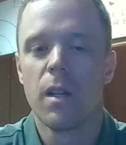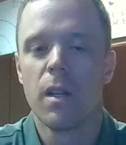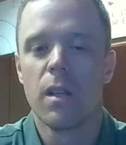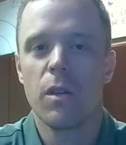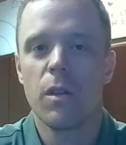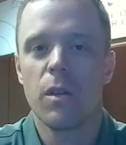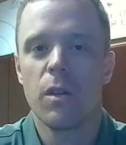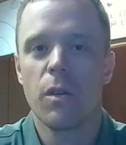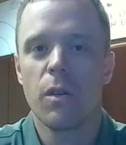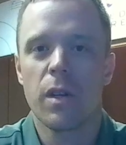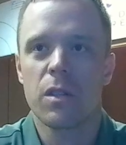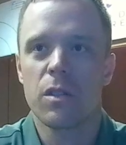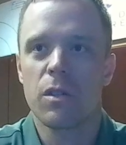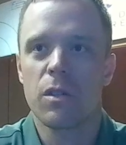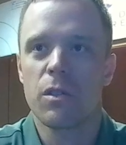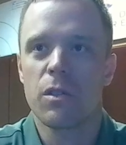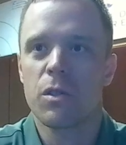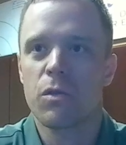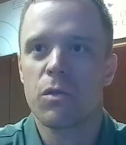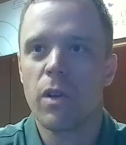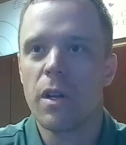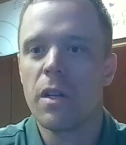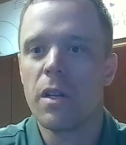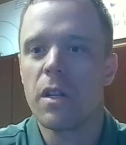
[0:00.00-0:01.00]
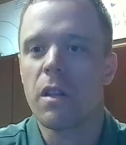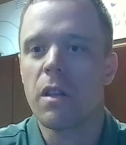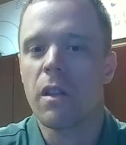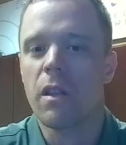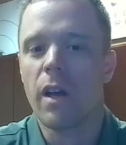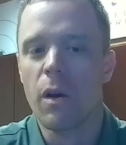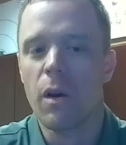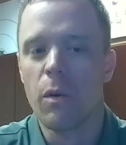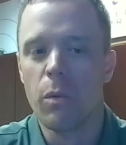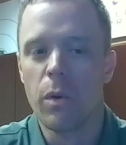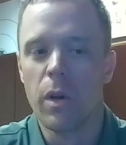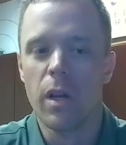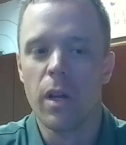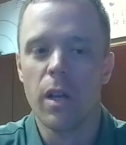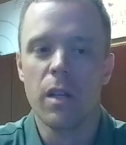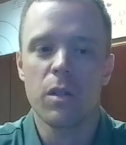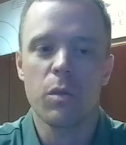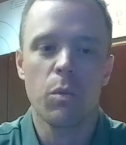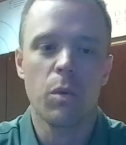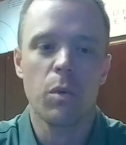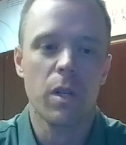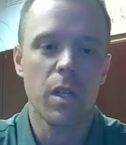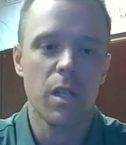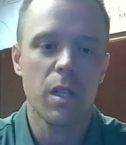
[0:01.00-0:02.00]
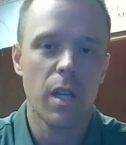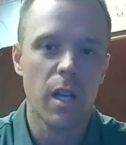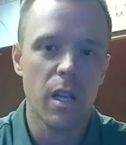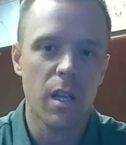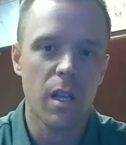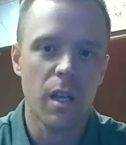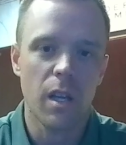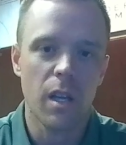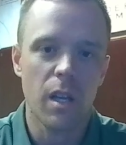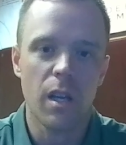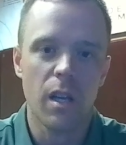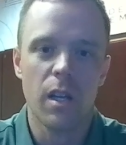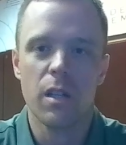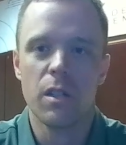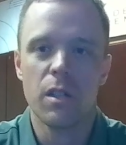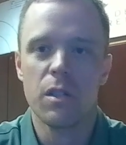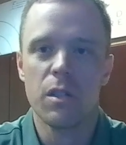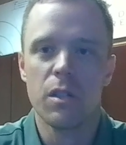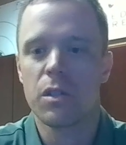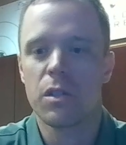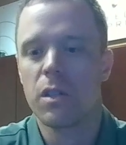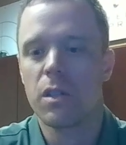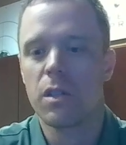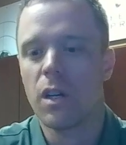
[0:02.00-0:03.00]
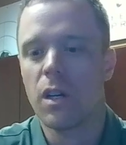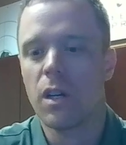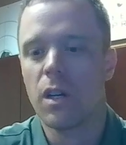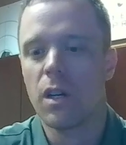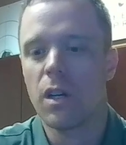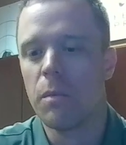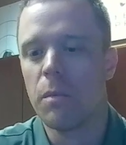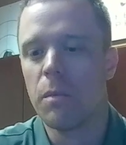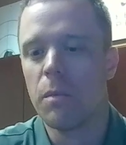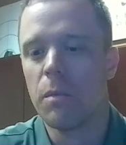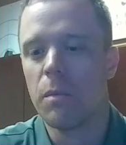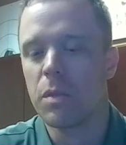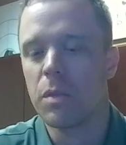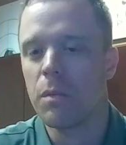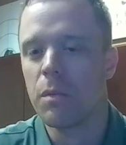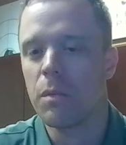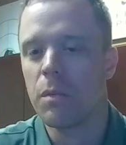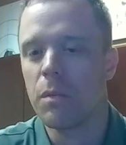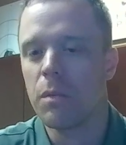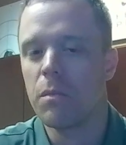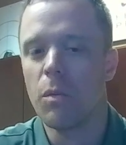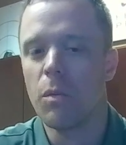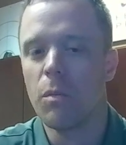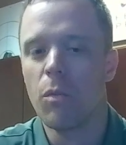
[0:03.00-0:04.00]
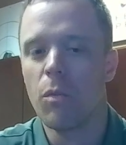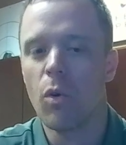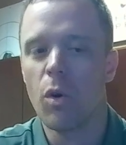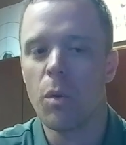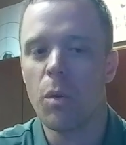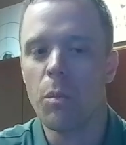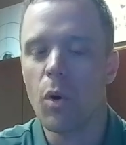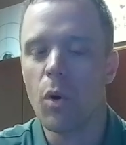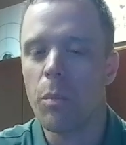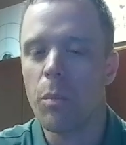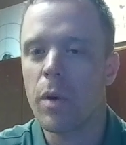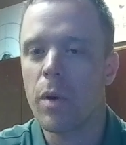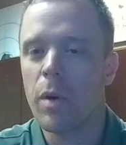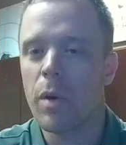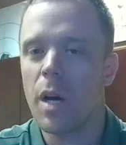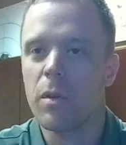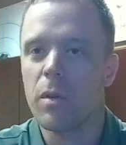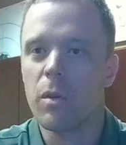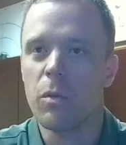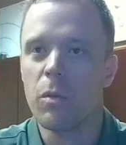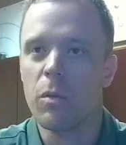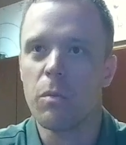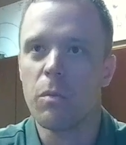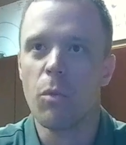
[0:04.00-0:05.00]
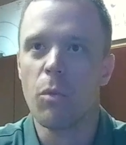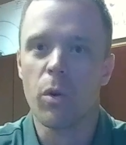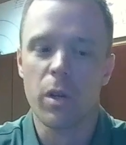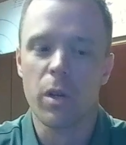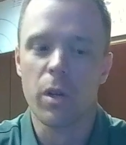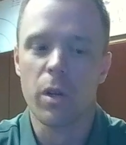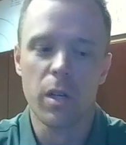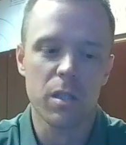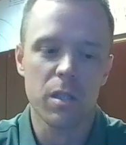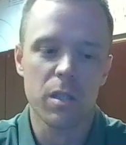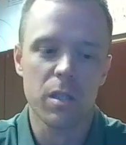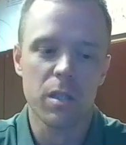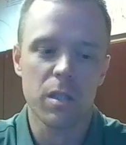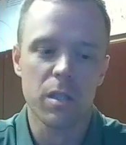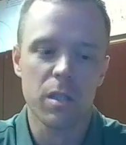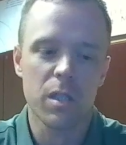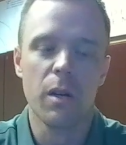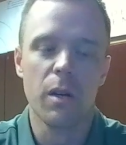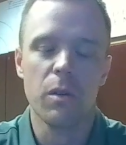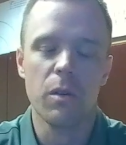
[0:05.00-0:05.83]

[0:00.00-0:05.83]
Things are trending that way. 28 gauge is becoming more and more popular with more guns coming out.